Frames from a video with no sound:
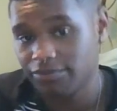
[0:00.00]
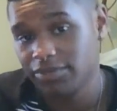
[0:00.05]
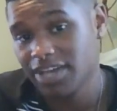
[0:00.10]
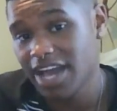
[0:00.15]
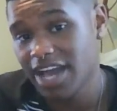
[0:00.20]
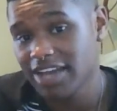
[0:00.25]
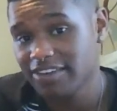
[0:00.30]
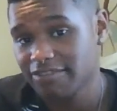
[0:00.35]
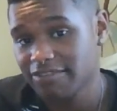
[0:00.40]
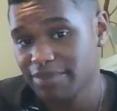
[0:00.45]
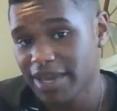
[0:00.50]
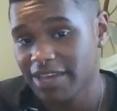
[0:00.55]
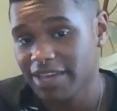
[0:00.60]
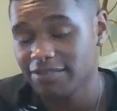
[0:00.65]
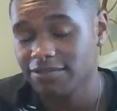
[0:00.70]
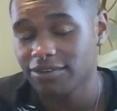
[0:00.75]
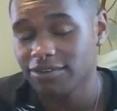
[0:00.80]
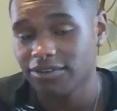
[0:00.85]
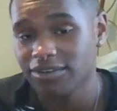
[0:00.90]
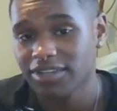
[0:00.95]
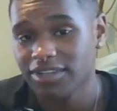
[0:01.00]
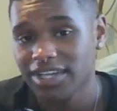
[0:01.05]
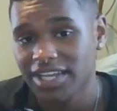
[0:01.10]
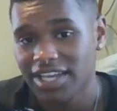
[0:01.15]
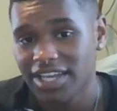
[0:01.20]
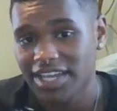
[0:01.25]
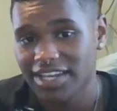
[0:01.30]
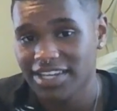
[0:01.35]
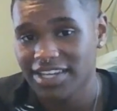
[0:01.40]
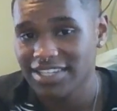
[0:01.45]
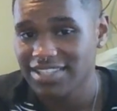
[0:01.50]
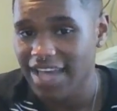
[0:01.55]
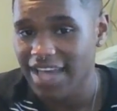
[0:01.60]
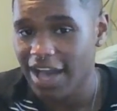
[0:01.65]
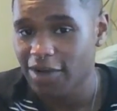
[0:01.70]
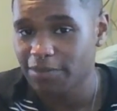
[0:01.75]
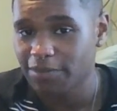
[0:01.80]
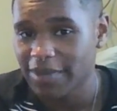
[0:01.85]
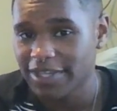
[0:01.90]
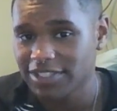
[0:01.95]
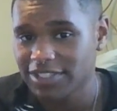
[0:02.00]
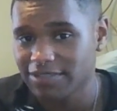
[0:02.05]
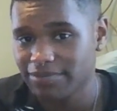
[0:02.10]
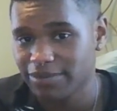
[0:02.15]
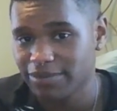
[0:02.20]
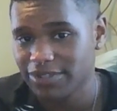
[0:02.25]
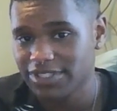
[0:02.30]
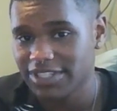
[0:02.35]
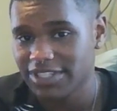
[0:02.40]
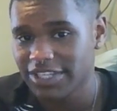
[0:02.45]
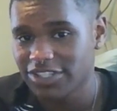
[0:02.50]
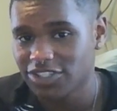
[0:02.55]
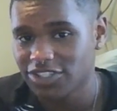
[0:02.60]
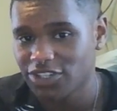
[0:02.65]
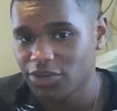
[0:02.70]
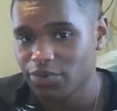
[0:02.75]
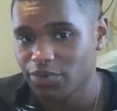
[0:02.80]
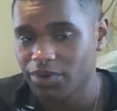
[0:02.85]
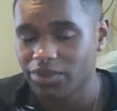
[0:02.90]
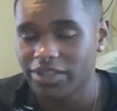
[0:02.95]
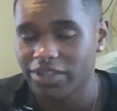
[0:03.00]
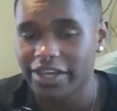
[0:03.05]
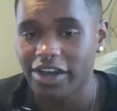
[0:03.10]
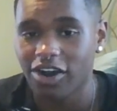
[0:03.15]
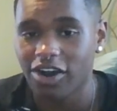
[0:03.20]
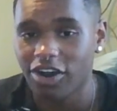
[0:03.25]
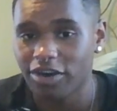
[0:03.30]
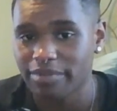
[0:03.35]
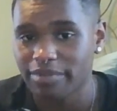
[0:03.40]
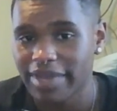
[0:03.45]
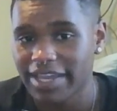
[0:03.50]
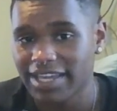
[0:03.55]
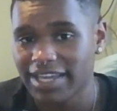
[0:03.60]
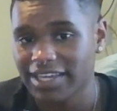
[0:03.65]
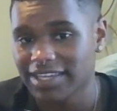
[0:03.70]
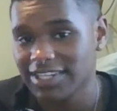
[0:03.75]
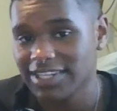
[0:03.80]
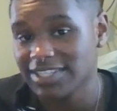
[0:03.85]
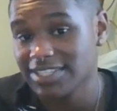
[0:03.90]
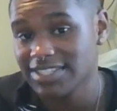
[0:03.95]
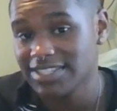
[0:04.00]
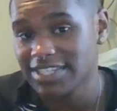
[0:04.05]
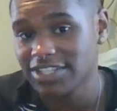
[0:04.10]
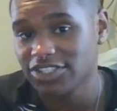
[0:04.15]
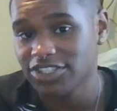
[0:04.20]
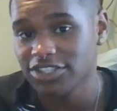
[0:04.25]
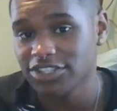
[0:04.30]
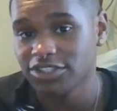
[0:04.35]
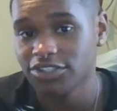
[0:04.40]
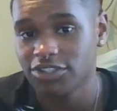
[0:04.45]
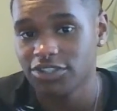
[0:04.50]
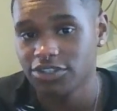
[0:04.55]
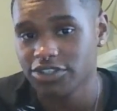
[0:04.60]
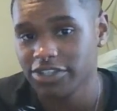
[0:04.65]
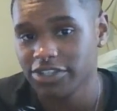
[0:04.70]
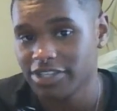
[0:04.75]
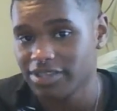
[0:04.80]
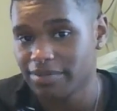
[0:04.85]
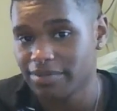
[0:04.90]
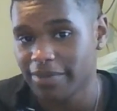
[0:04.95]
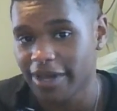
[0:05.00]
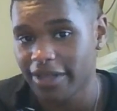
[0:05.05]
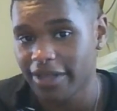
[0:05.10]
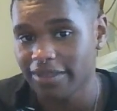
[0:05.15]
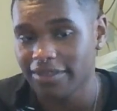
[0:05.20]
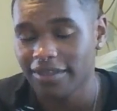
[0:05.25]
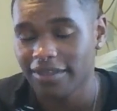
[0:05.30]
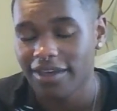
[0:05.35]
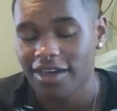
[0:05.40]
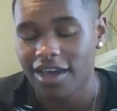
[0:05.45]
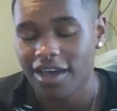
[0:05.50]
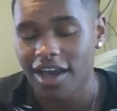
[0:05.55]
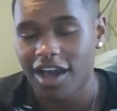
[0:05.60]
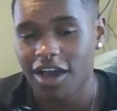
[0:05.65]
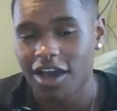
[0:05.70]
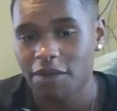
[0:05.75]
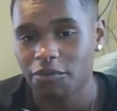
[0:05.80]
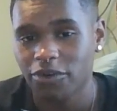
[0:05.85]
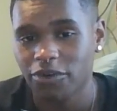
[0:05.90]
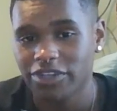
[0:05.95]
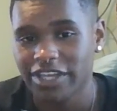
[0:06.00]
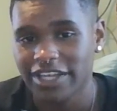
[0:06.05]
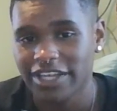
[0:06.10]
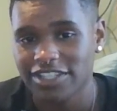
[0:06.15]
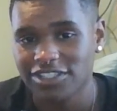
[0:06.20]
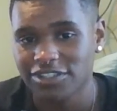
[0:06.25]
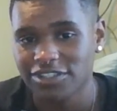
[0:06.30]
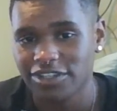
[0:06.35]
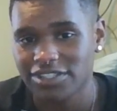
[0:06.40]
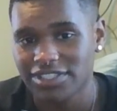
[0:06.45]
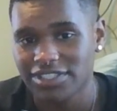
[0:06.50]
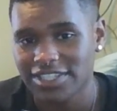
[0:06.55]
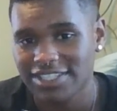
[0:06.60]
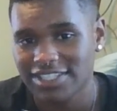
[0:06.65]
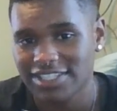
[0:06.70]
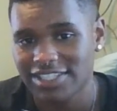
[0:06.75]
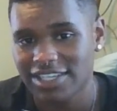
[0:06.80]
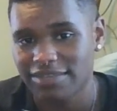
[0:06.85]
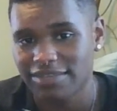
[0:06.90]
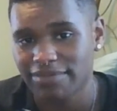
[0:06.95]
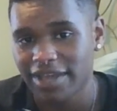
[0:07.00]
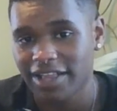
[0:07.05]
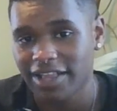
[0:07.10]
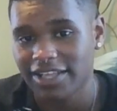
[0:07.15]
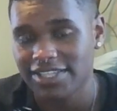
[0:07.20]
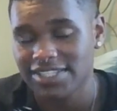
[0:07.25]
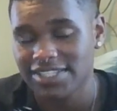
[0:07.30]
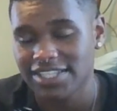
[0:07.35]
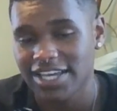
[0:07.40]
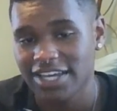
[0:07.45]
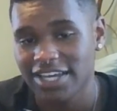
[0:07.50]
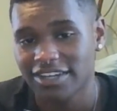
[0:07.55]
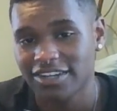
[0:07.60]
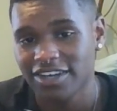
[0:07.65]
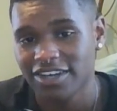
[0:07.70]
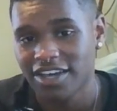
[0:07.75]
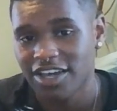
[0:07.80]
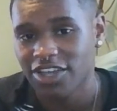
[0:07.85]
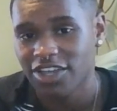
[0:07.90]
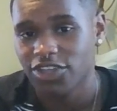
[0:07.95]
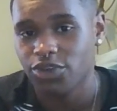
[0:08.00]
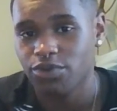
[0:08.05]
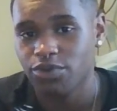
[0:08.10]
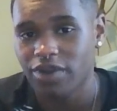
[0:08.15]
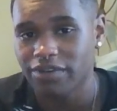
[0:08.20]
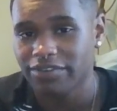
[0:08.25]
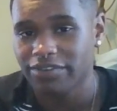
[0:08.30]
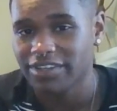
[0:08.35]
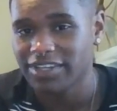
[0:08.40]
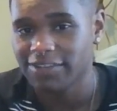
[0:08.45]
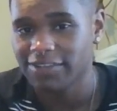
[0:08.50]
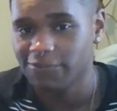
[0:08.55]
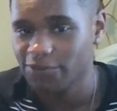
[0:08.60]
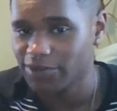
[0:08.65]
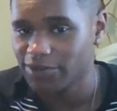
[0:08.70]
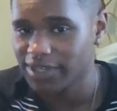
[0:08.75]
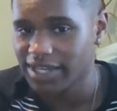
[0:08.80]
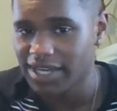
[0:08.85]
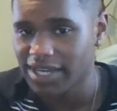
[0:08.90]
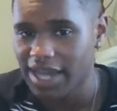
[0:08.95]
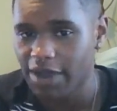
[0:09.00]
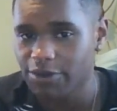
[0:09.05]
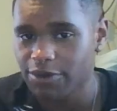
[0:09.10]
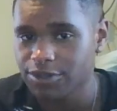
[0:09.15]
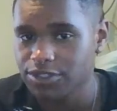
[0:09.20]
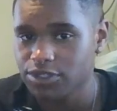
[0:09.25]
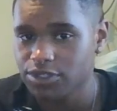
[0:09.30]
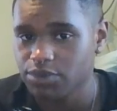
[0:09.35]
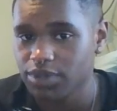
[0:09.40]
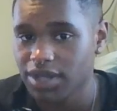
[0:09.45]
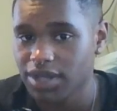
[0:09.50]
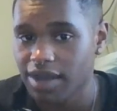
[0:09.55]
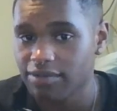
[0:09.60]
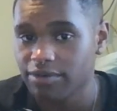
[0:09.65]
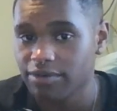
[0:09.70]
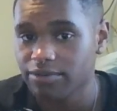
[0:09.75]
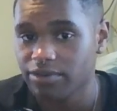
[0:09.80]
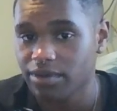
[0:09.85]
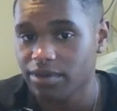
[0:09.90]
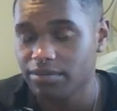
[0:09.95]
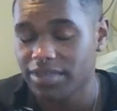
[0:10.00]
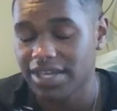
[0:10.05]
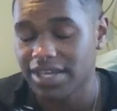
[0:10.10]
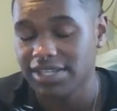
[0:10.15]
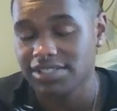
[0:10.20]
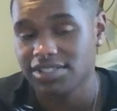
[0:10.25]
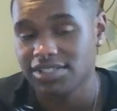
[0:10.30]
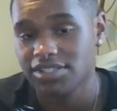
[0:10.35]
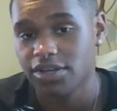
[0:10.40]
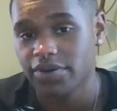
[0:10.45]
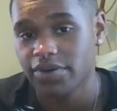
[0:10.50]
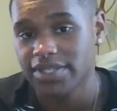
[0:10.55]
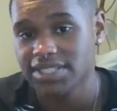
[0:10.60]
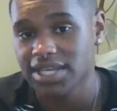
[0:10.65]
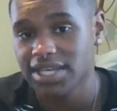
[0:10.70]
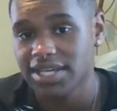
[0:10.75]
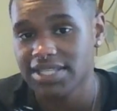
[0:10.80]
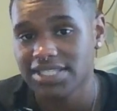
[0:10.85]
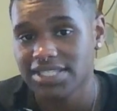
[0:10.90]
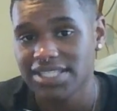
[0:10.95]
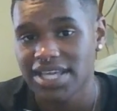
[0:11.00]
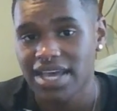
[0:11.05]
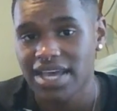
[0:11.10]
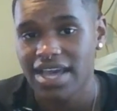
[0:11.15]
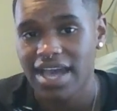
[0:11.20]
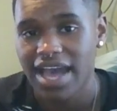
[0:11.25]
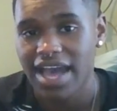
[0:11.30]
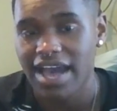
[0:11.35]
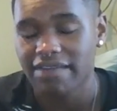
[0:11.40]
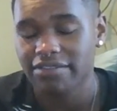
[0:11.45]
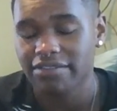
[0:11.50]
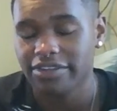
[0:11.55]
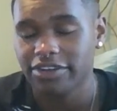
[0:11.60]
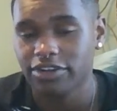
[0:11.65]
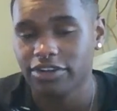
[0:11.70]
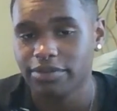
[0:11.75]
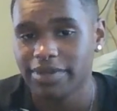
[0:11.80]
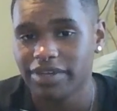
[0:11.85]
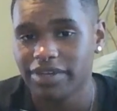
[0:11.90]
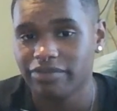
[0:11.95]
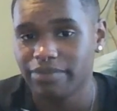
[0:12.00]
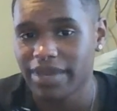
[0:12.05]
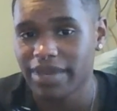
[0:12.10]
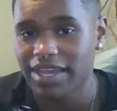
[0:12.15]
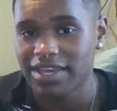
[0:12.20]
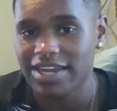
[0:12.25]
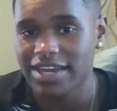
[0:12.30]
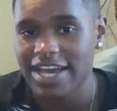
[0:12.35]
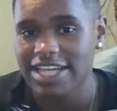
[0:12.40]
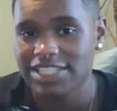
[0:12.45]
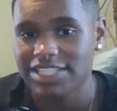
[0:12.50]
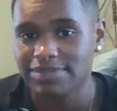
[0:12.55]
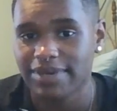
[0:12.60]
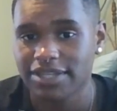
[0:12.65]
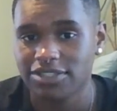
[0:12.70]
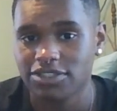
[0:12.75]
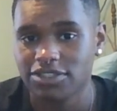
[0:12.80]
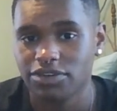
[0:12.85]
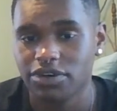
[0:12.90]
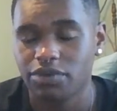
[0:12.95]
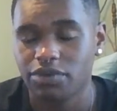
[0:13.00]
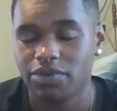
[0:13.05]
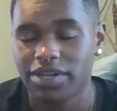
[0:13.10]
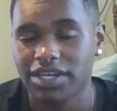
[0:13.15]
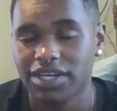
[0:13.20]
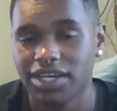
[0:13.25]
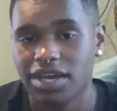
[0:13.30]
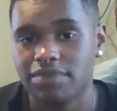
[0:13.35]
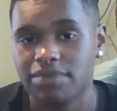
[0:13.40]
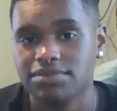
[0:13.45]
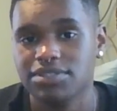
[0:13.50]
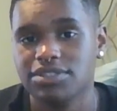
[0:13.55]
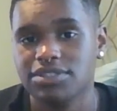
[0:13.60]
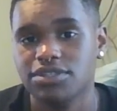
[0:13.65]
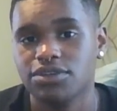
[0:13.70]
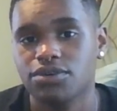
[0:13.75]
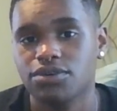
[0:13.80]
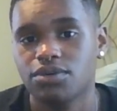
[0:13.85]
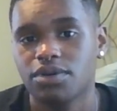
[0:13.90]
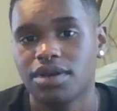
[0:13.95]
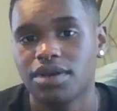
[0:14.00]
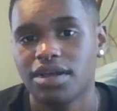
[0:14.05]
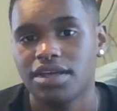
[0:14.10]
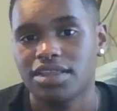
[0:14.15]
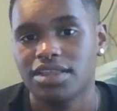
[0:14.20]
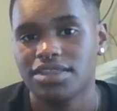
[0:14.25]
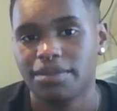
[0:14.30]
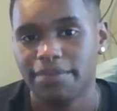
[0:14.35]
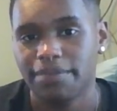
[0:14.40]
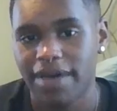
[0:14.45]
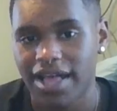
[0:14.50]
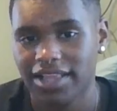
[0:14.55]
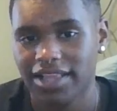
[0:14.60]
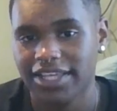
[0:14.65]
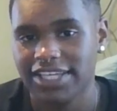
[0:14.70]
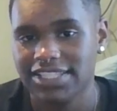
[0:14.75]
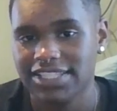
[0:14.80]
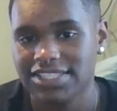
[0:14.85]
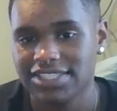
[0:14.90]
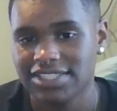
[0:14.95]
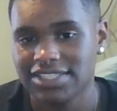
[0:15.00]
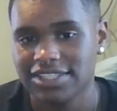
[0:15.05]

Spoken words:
kind of painful. It is an outpatient procedure where they are making an incision, usually in the butt, where they insert 16 pellets in. You roughly need 48 hours to recover from this, so it does have a little bit of pain aspect to it when it comes to the pellets.